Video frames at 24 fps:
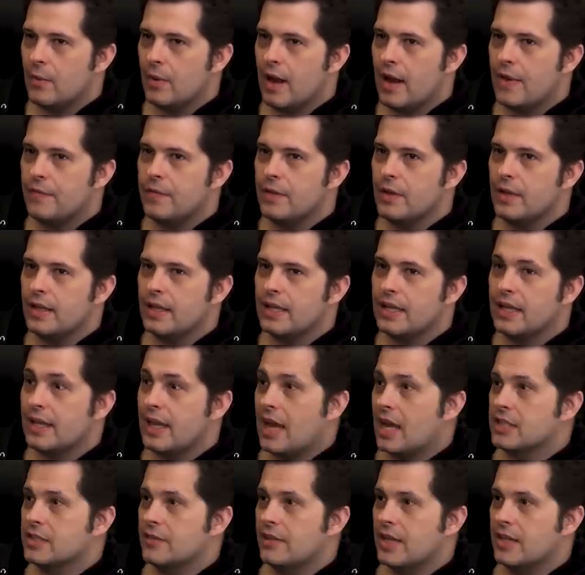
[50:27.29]
Where I feel like in
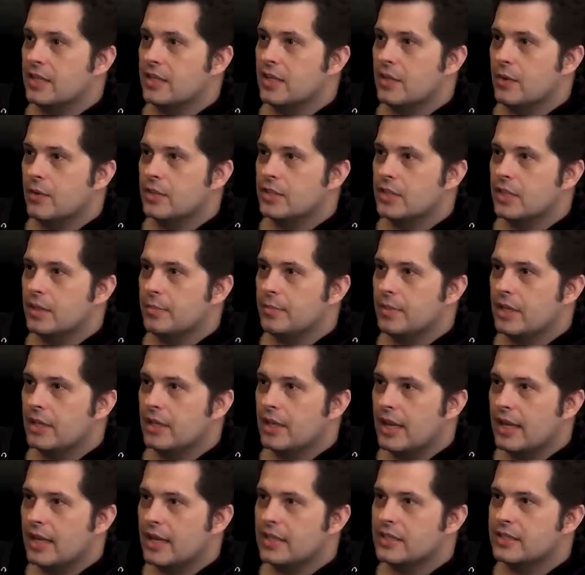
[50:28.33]
Castlevania 2, it should have been
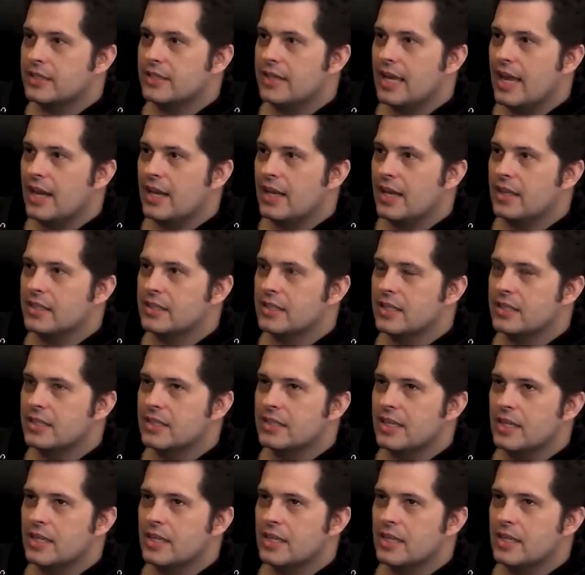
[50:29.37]
like instantaneous because mm-hmm.